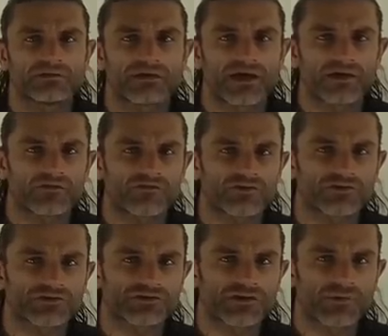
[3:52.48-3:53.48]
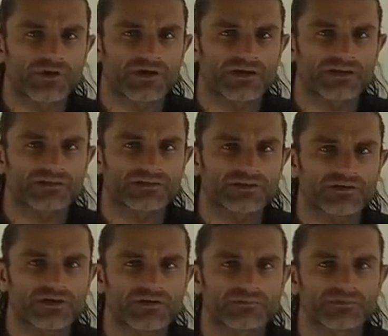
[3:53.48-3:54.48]
down through your stomach and into
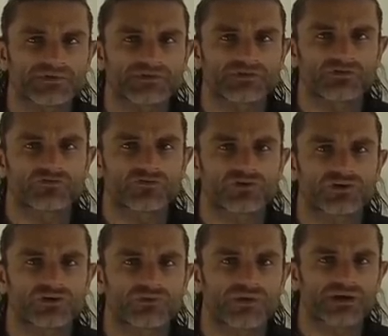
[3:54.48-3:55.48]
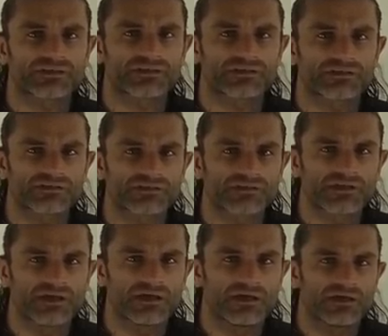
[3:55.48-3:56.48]
your hips, your groin, your buttocks,
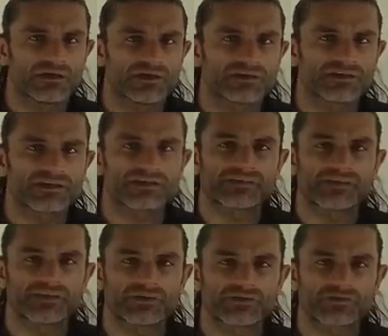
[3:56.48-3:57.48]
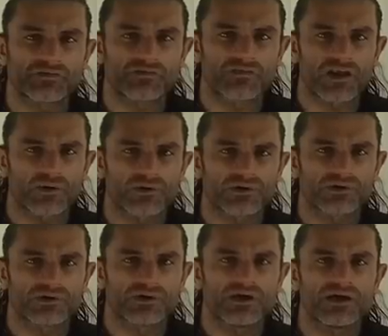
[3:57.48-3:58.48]
as it continues to flow
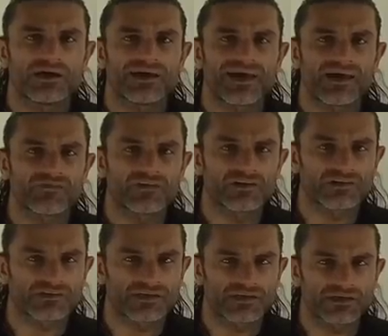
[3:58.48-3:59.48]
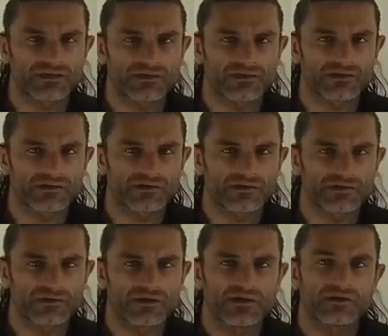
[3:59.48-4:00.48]
effortlessly
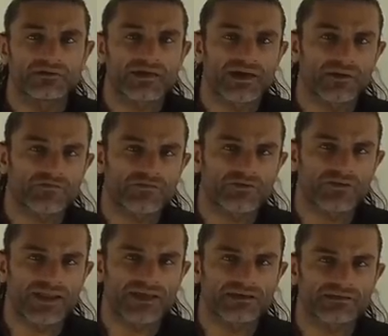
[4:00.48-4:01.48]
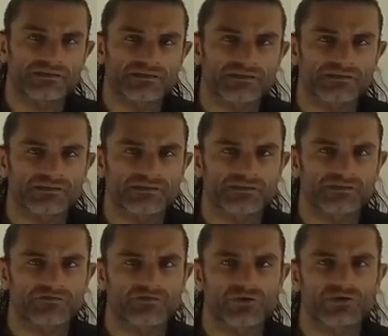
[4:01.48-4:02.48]
down through your legs,
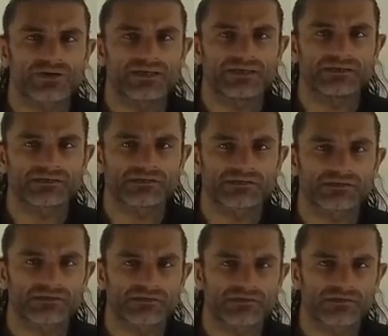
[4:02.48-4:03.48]
through your knees,